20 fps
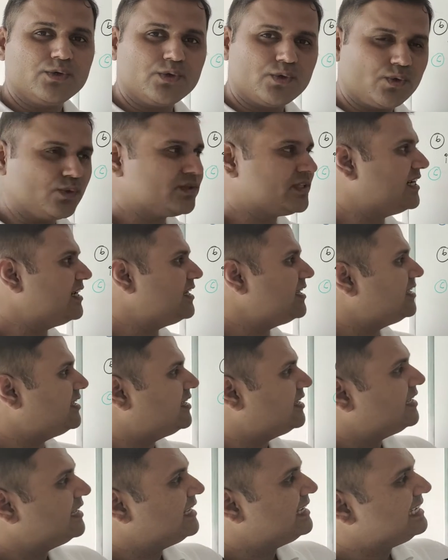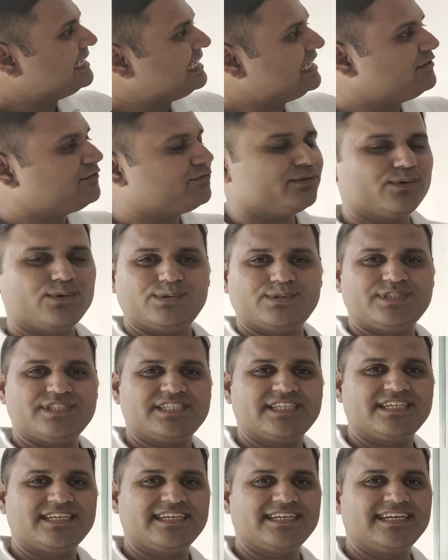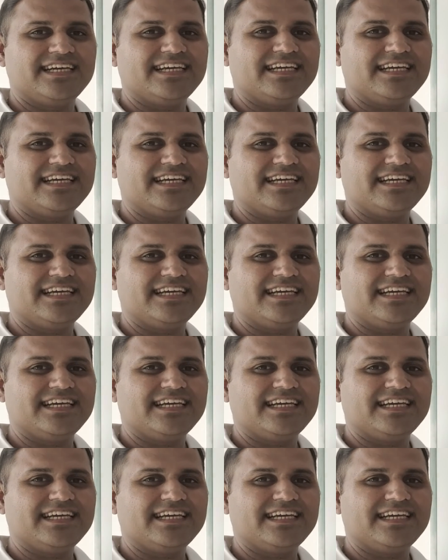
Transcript: to the leaf nodes